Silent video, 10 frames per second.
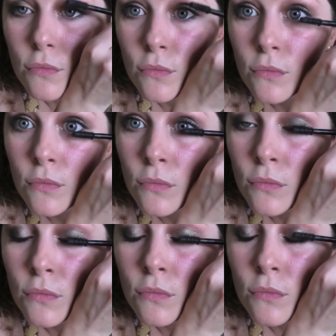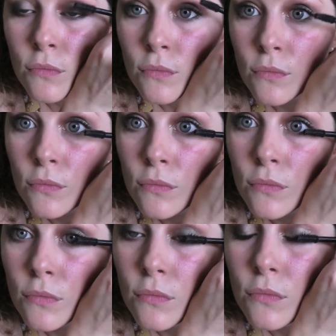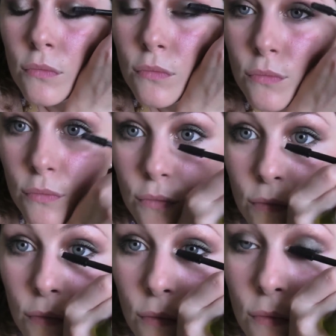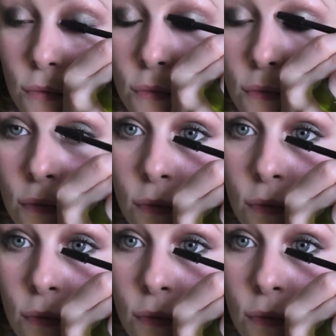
[no speech]